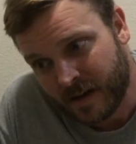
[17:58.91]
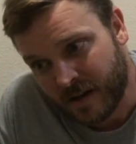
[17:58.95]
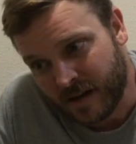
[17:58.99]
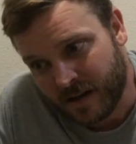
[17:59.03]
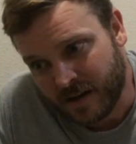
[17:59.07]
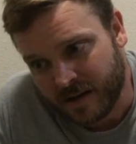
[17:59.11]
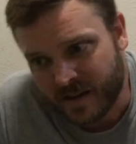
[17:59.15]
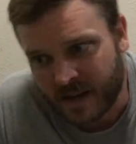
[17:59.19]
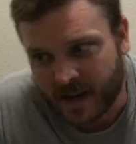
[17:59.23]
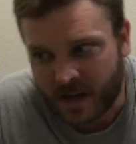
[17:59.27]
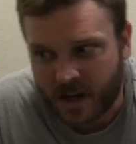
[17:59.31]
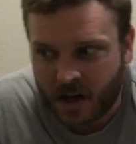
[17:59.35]

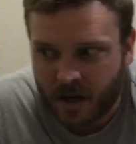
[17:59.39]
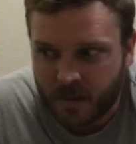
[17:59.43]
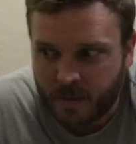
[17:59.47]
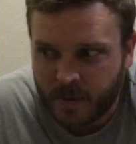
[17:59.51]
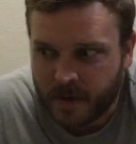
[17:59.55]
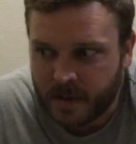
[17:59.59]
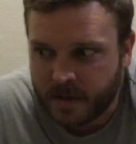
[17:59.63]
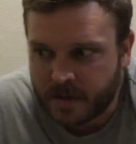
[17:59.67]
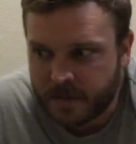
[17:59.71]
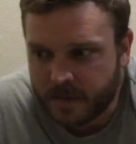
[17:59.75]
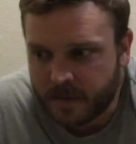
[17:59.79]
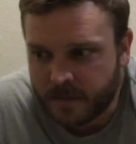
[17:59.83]
Is that
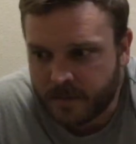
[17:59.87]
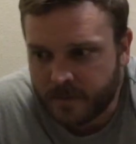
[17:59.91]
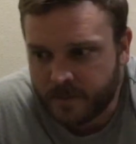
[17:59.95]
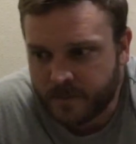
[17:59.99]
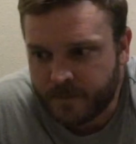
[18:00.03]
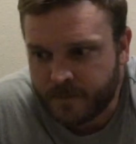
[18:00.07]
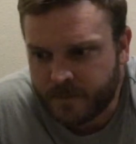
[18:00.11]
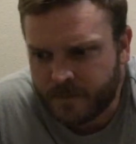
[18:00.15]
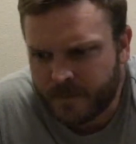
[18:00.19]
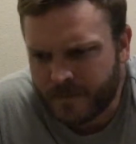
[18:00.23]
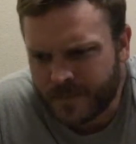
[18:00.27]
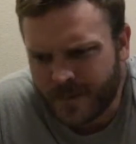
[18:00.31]
communism?
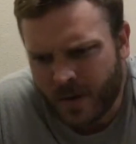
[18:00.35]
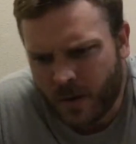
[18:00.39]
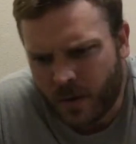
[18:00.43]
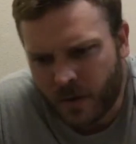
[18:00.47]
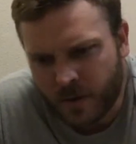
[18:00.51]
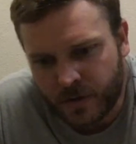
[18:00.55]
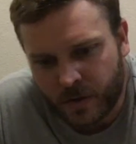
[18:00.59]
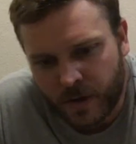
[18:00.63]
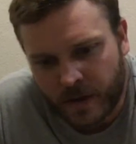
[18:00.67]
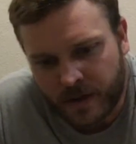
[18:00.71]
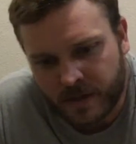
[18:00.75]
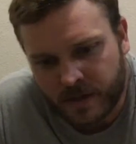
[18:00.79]
No,
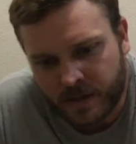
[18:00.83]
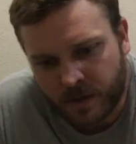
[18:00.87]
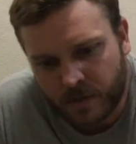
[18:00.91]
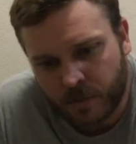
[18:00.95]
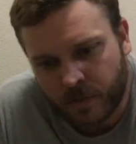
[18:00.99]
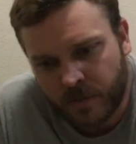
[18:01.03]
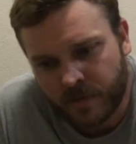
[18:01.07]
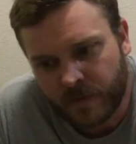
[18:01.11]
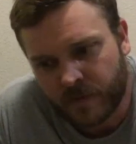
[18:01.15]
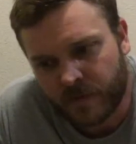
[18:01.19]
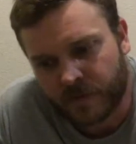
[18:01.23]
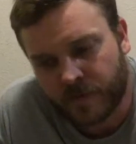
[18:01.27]
dude, I still
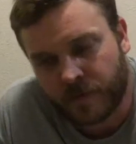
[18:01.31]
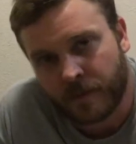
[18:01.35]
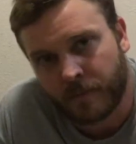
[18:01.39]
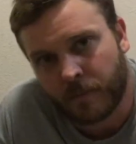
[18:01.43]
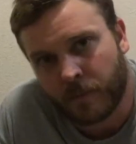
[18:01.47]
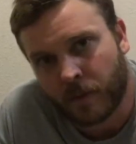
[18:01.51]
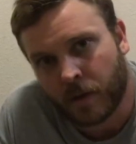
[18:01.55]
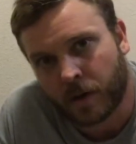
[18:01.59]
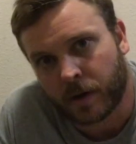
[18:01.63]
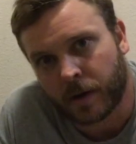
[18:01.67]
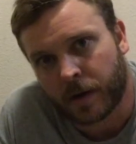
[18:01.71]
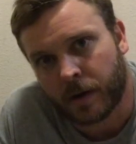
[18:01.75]
believe in a free
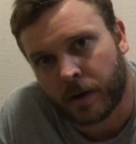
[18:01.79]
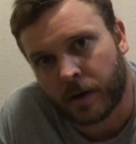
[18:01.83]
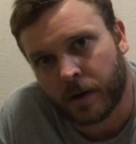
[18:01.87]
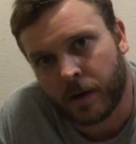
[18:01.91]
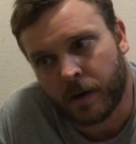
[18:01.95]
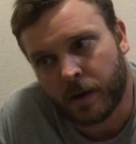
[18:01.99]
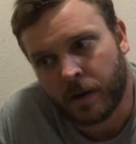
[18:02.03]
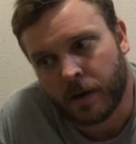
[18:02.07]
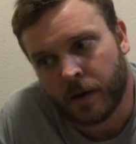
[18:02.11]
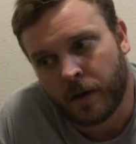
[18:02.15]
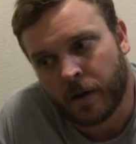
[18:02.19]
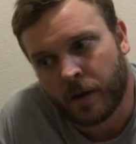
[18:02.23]
market.
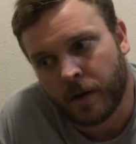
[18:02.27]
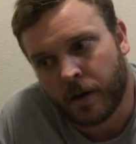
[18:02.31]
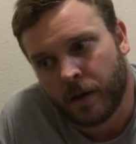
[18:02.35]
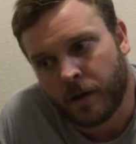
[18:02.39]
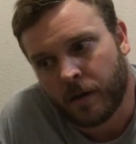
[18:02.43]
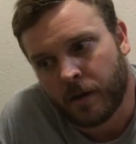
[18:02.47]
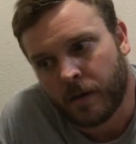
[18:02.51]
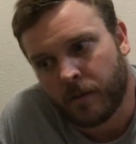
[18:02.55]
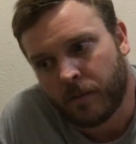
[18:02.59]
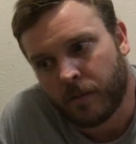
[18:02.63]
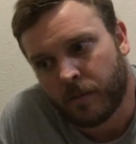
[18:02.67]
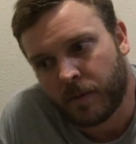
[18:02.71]

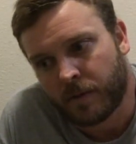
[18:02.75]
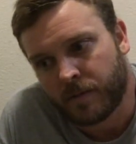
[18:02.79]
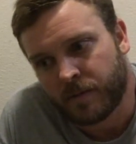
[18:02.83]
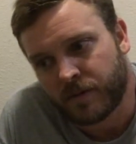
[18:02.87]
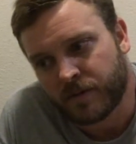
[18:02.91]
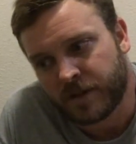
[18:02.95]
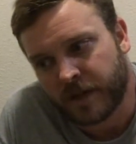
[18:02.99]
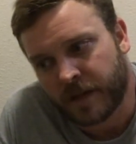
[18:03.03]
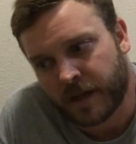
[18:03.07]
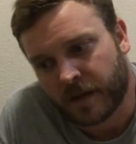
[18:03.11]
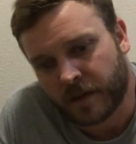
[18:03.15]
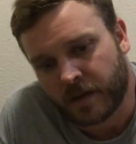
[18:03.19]
But I'm just
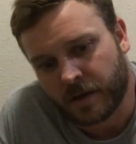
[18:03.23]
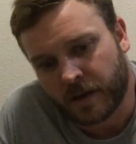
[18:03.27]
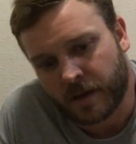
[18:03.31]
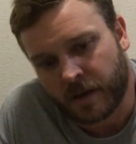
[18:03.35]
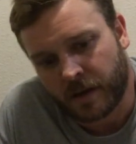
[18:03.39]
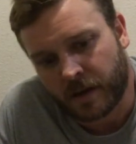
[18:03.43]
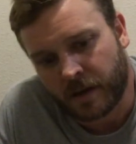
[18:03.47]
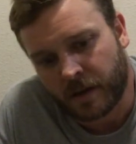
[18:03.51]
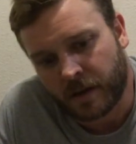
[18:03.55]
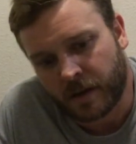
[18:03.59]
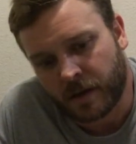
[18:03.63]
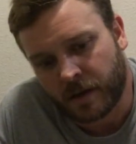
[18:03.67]
saying,
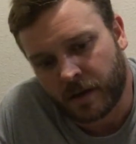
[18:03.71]
like,